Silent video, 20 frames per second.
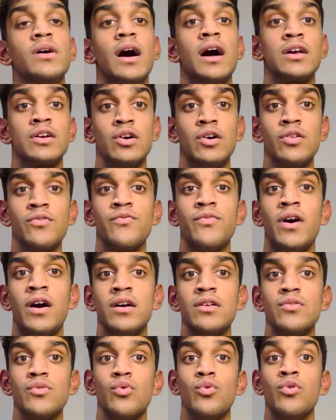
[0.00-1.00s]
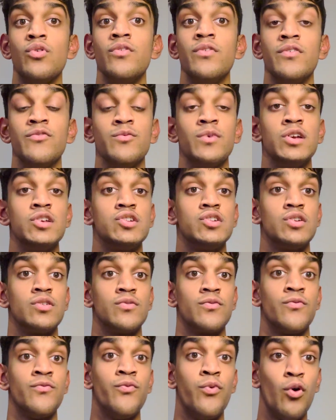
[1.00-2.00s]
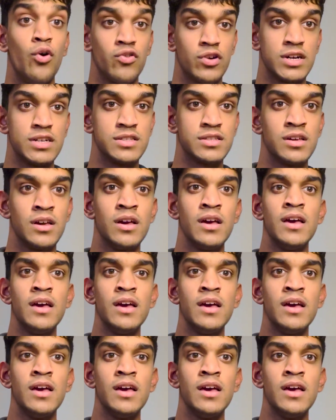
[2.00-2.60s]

and going to find all the information for it